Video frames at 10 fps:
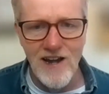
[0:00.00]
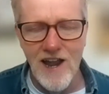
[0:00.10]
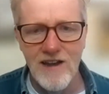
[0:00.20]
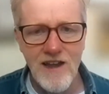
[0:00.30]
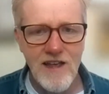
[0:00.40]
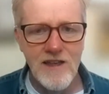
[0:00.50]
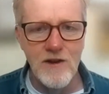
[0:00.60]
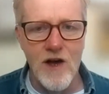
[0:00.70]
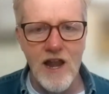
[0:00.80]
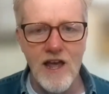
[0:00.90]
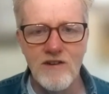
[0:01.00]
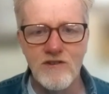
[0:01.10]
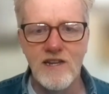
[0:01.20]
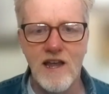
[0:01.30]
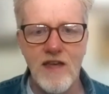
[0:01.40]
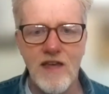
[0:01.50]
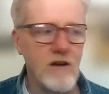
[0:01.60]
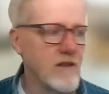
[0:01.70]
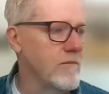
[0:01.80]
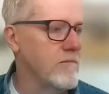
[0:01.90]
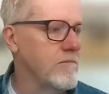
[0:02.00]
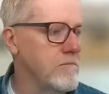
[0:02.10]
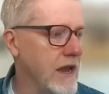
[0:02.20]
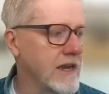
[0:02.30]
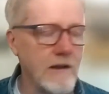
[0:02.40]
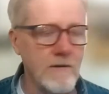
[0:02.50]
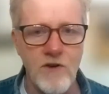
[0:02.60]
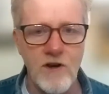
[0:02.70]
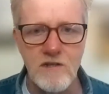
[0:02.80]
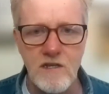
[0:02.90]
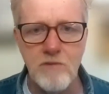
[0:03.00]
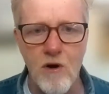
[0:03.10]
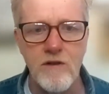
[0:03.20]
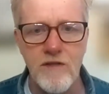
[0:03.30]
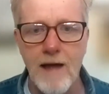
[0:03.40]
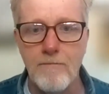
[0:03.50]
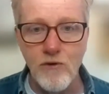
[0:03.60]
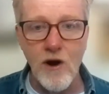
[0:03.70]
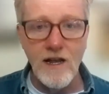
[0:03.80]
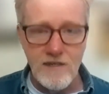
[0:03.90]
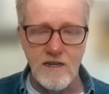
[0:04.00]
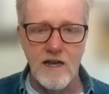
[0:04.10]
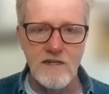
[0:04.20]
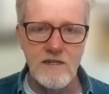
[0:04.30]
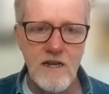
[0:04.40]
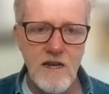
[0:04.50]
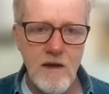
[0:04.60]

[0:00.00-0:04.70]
And you know, and I understand that making friends is part of that process,